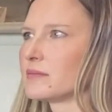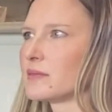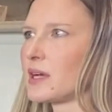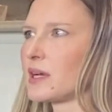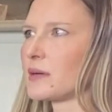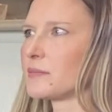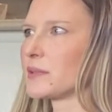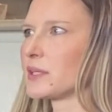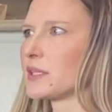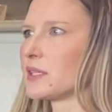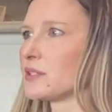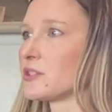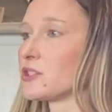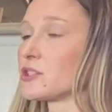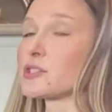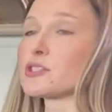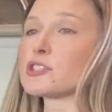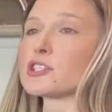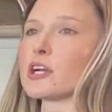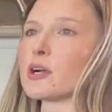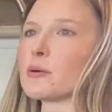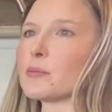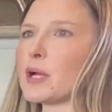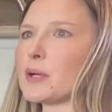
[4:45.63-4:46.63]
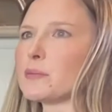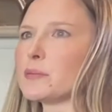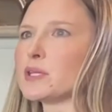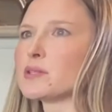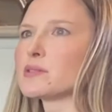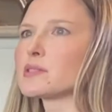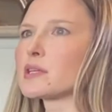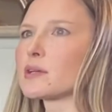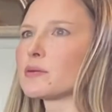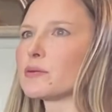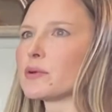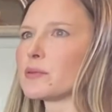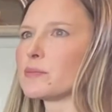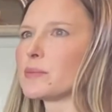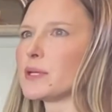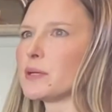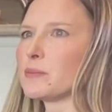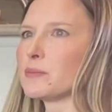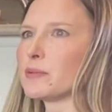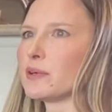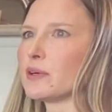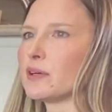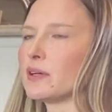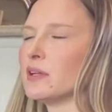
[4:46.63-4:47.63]
I'm going to just share my music with
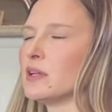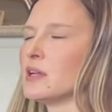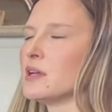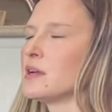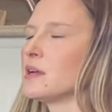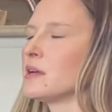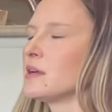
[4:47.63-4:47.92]
people.